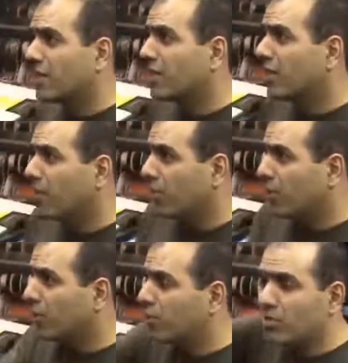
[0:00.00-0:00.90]
instead I'm
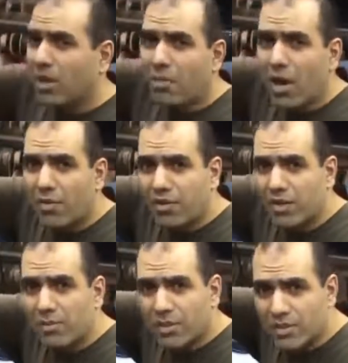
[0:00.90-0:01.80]
going to use my
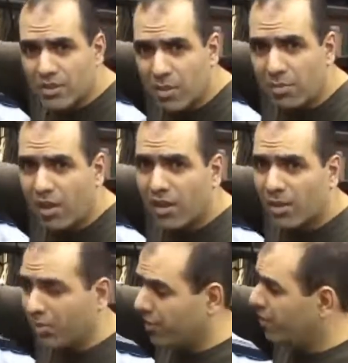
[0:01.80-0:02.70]
power limited supply
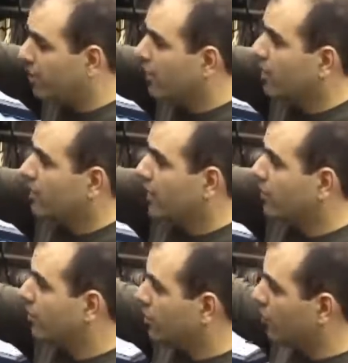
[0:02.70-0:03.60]
up here
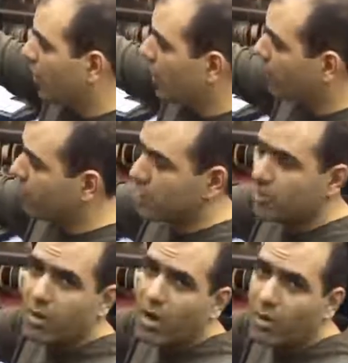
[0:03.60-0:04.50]
that will drive
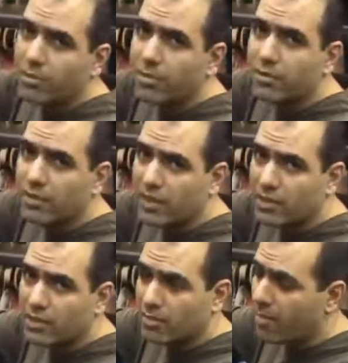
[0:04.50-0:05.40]
this pump
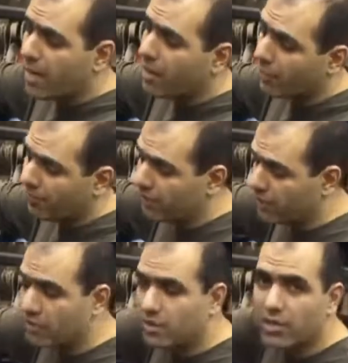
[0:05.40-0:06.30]
that's made of
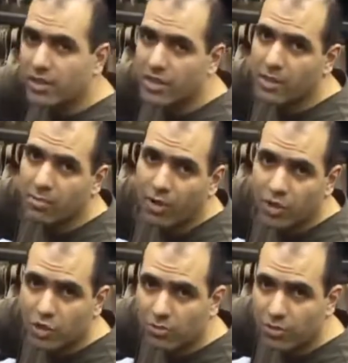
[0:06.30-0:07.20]
this DC
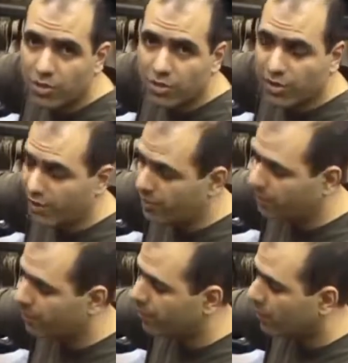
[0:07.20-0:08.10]
brushed motor here,
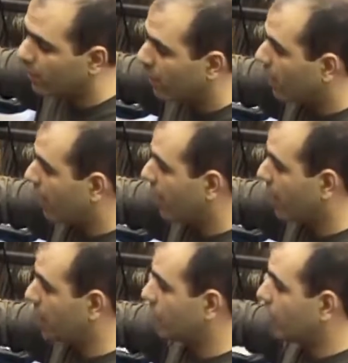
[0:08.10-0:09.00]

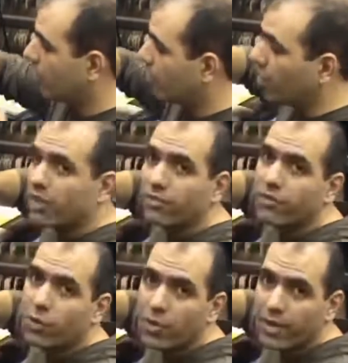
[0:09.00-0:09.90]
and it's going to run
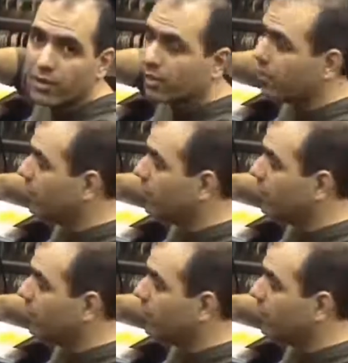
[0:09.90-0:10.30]
fluid